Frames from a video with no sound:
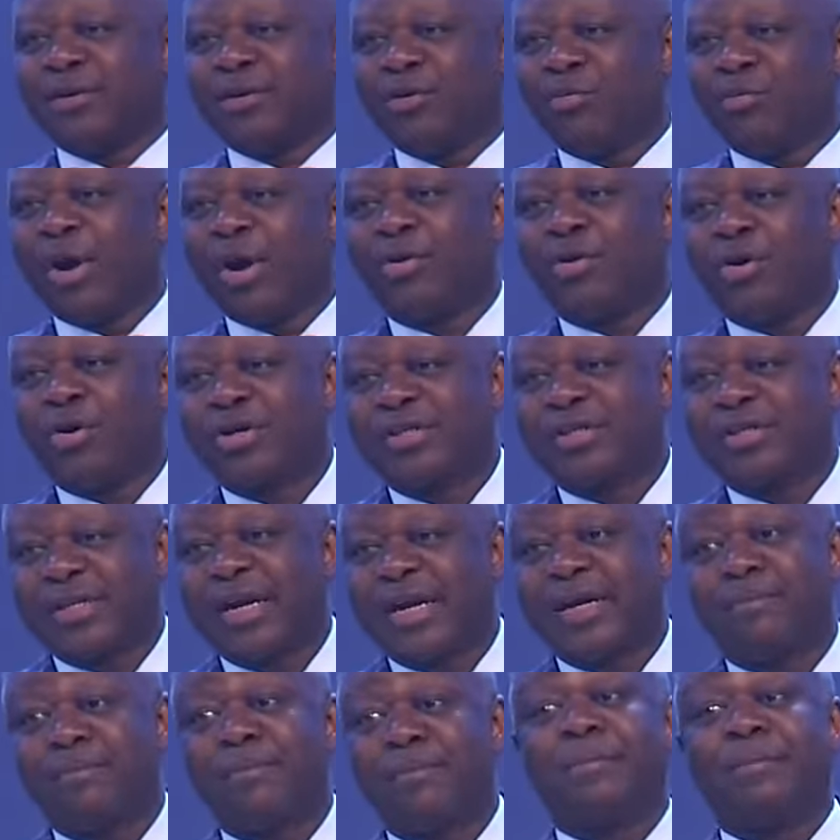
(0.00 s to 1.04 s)
when God
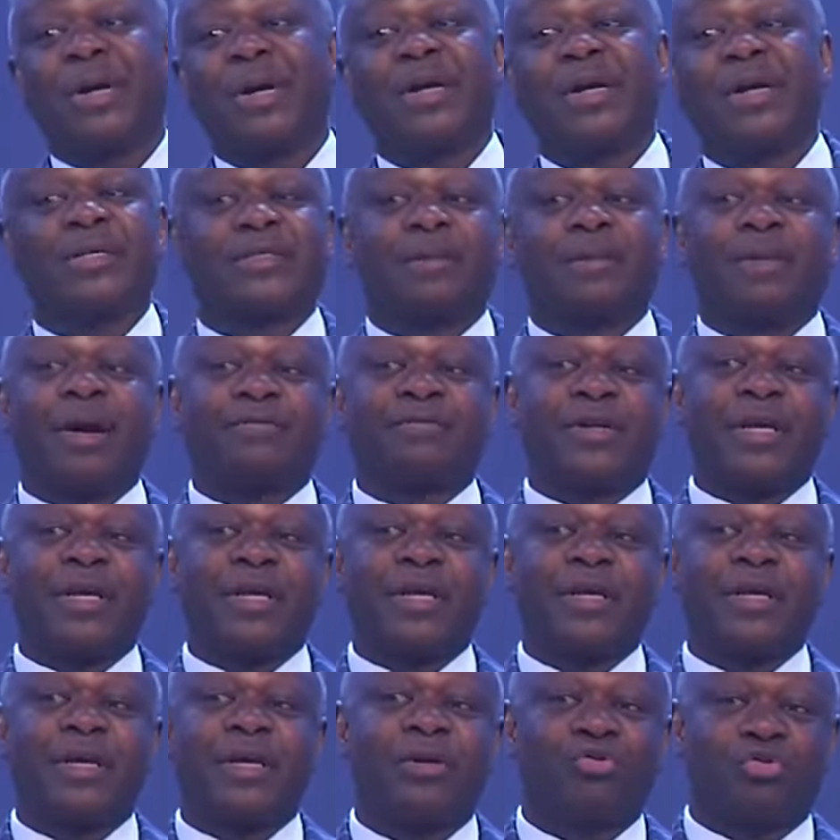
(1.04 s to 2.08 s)
said, remember the Sabbath
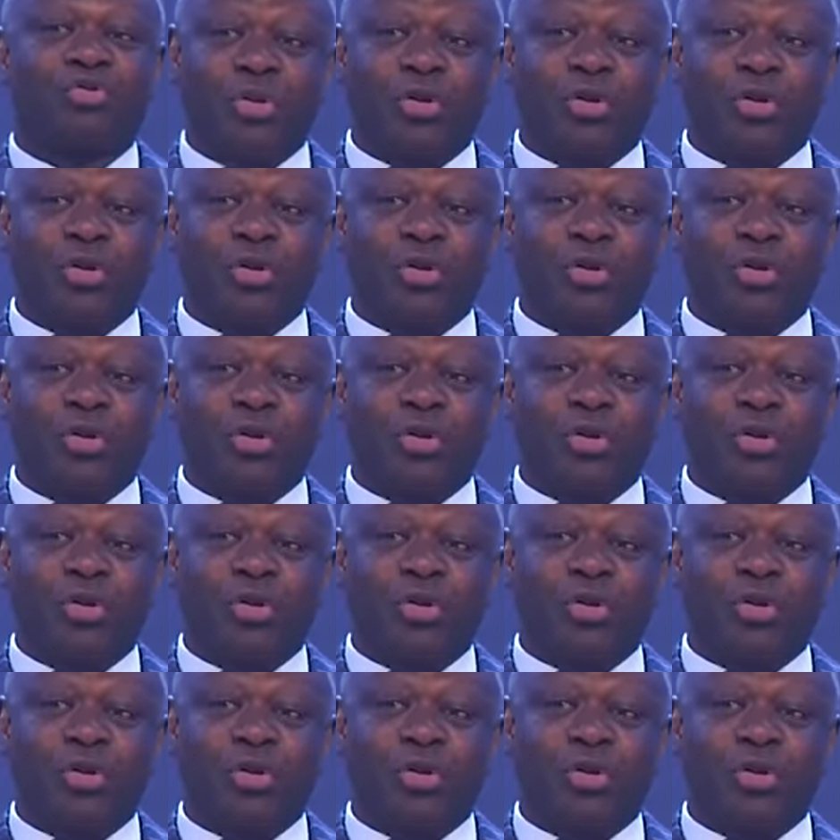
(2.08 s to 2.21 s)
day to